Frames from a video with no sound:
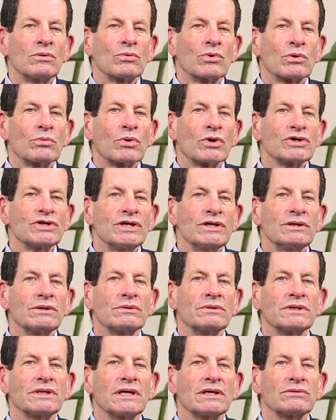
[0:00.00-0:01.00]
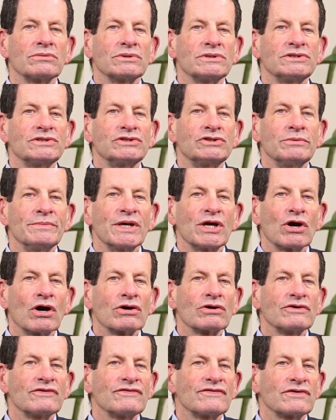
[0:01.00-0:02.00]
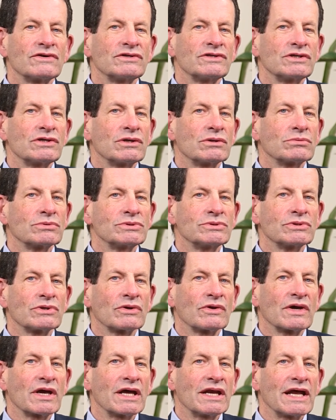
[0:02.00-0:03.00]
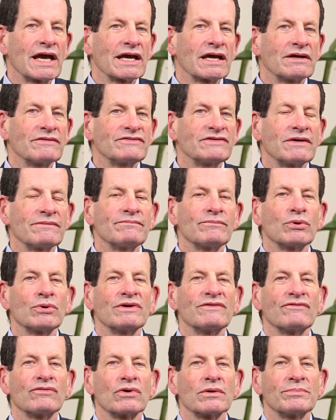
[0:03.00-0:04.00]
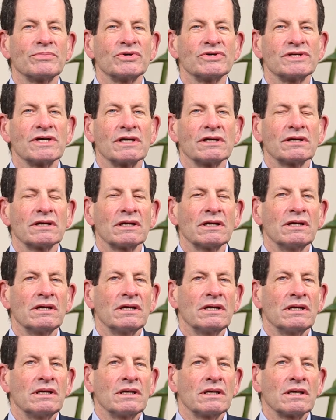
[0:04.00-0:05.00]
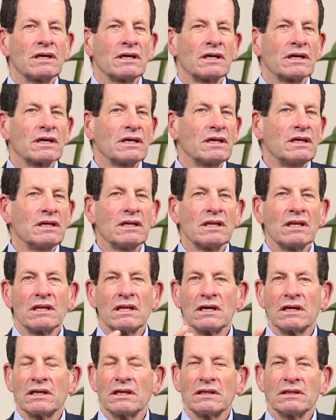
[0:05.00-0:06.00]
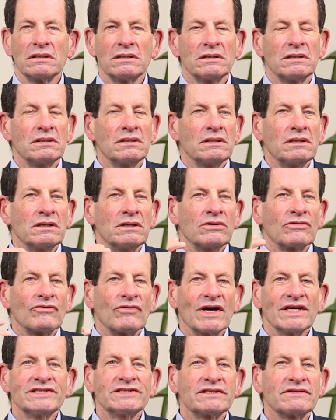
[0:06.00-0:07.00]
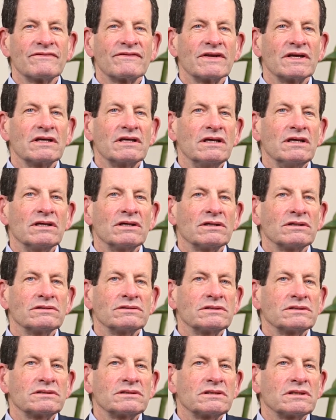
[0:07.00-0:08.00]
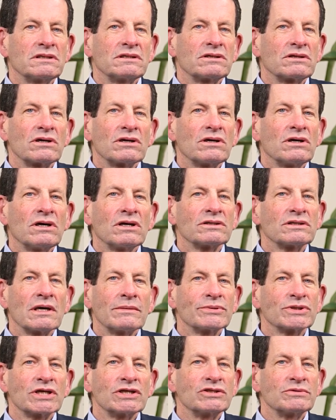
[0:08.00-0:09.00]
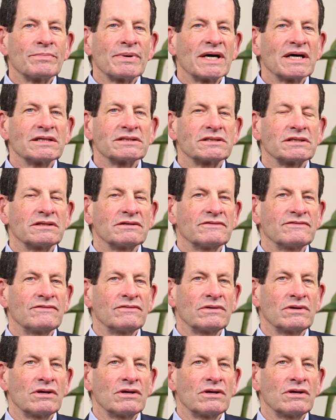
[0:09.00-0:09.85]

War II, and that was Jimmy Carter's first year, which was only a negative 7.4%. In the rest of the years, they're all double-digit positive.